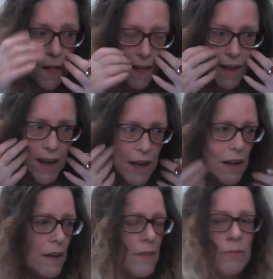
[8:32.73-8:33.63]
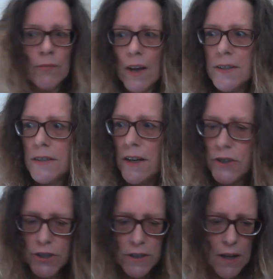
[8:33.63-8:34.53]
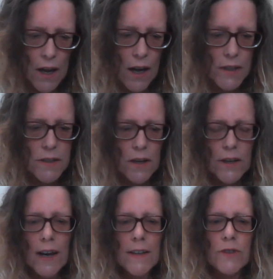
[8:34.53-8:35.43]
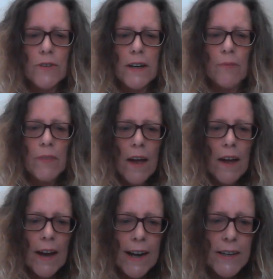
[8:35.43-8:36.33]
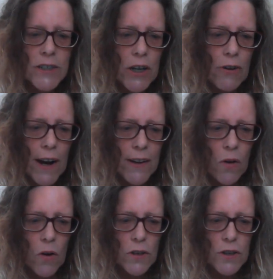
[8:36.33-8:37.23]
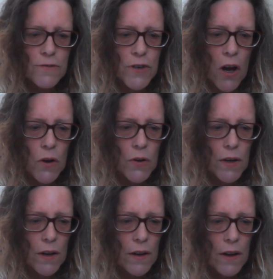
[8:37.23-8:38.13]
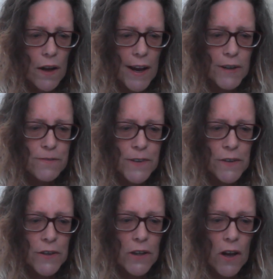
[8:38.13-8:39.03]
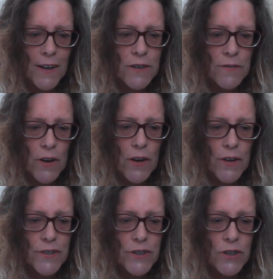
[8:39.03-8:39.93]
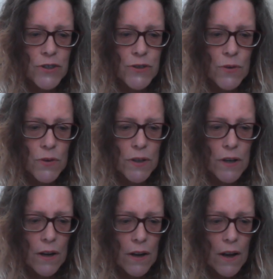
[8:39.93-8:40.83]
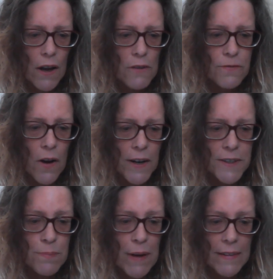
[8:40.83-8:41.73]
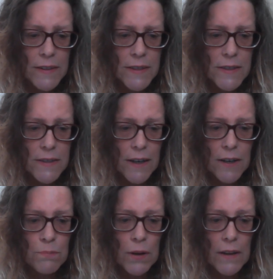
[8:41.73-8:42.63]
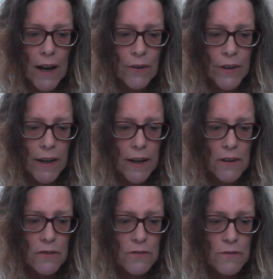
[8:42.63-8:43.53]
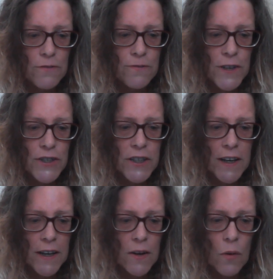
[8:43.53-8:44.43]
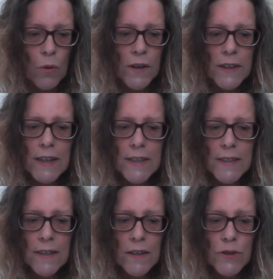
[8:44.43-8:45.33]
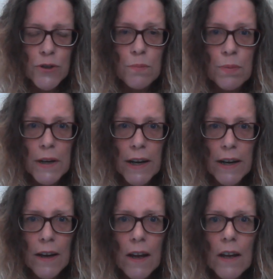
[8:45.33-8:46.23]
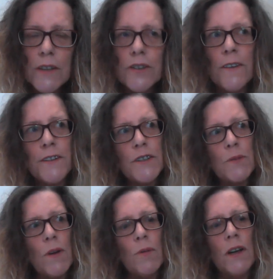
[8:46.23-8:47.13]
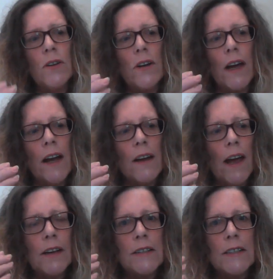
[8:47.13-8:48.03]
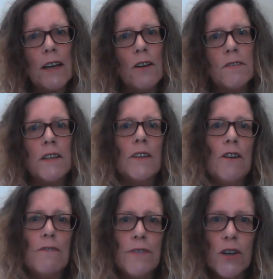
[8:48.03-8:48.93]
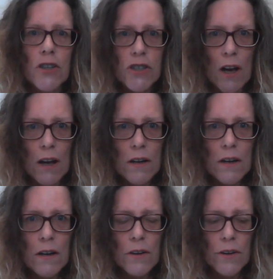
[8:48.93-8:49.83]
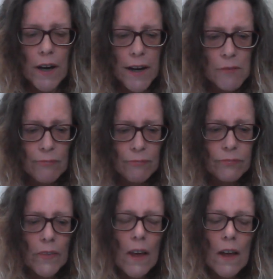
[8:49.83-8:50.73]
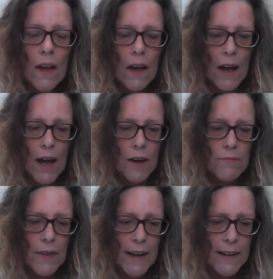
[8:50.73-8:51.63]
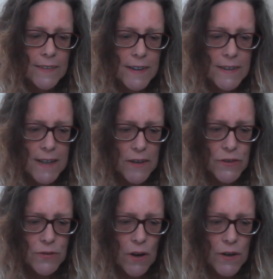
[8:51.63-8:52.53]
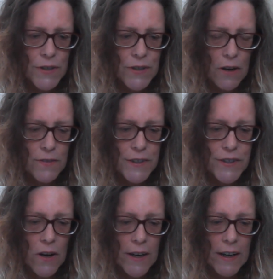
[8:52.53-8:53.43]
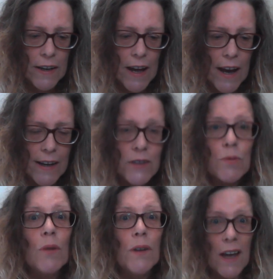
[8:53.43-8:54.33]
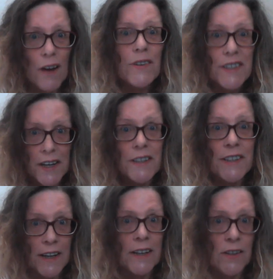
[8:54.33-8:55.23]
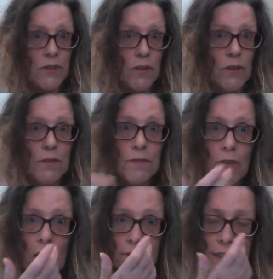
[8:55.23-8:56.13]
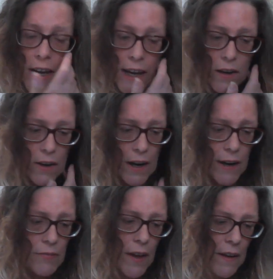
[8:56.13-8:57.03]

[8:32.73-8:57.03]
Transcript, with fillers: Okay. Ascension card. Okay, let's read it. Integrate all you've known and feel the light of Earth's new dawn. Find balance in polarity, visioning what is to be. So this is where we look at ourselves in the future, okay? Um, in the death throes of a dying age, well, we are ascending into five D, okay?